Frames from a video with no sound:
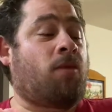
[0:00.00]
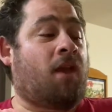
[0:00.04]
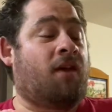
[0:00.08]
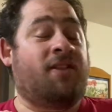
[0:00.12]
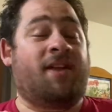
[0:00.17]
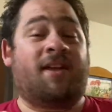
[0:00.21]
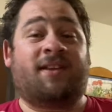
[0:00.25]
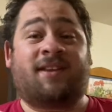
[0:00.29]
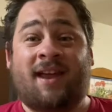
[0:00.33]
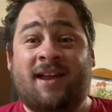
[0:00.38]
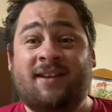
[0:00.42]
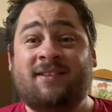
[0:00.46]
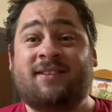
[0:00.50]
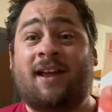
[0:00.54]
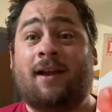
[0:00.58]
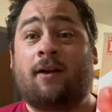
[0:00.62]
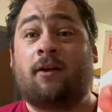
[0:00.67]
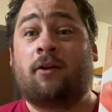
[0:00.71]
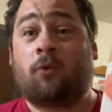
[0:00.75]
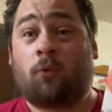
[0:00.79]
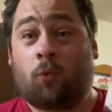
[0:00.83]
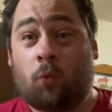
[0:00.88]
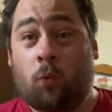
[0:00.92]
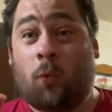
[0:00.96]
They taste like
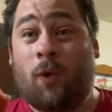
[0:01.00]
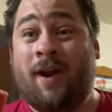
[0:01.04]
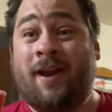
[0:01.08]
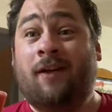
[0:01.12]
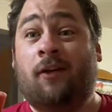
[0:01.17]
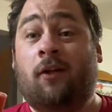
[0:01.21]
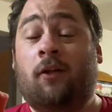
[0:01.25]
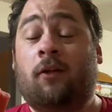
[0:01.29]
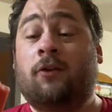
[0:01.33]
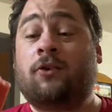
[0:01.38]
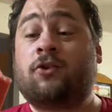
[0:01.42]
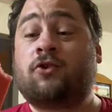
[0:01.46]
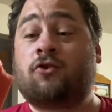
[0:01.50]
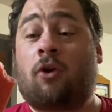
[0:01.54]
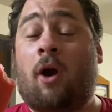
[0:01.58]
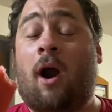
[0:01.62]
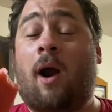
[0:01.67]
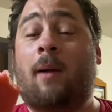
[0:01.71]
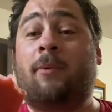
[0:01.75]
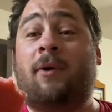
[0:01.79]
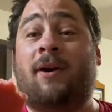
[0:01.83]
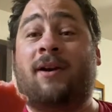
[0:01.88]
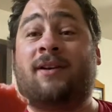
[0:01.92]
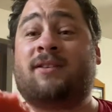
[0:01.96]
real
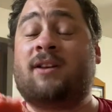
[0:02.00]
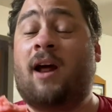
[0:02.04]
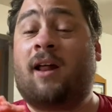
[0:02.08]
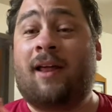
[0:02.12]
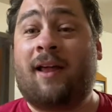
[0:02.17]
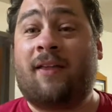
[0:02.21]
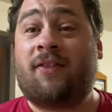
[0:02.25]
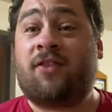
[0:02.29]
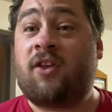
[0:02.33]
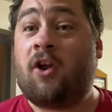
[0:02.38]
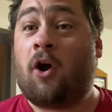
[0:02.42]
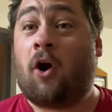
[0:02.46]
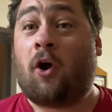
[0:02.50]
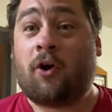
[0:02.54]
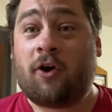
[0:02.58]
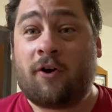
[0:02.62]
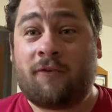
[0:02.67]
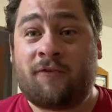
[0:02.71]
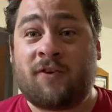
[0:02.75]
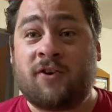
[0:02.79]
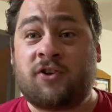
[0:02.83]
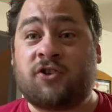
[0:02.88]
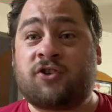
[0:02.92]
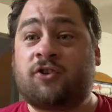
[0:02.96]
strawberries, not like the
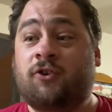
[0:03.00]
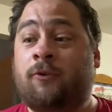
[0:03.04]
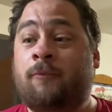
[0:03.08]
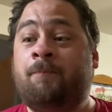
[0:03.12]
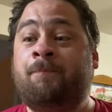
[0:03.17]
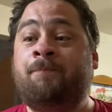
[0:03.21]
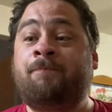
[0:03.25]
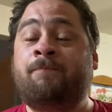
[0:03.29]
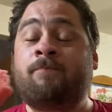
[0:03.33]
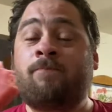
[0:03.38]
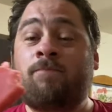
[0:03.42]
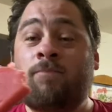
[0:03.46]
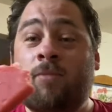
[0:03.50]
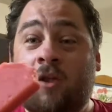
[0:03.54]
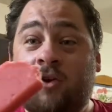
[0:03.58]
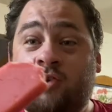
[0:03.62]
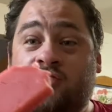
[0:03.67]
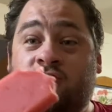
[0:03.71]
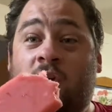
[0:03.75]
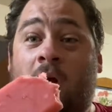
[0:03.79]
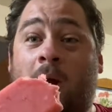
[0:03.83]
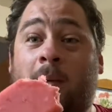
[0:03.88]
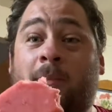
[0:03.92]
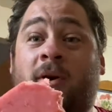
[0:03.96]
artificial
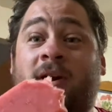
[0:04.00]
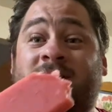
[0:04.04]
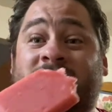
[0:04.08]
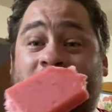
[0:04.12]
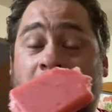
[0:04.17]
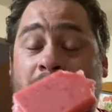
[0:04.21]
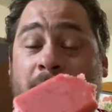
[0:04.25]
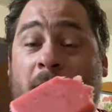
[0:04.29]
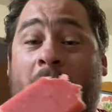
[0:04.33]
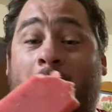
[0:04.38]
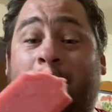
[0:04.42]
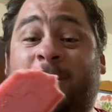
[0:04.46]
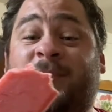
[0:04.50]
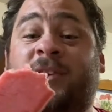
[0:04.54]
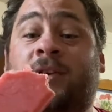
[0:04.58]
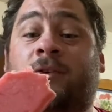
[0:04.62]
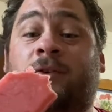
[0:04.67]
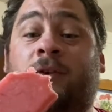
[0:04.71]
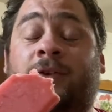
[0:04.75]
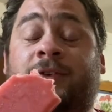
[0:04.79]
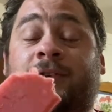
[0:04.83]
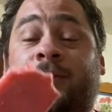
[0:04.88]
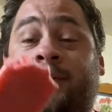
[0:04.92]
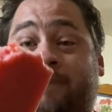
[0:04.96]
strawberries and
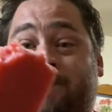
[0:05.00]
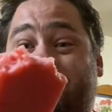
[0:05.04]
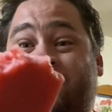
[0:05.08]
popsicles.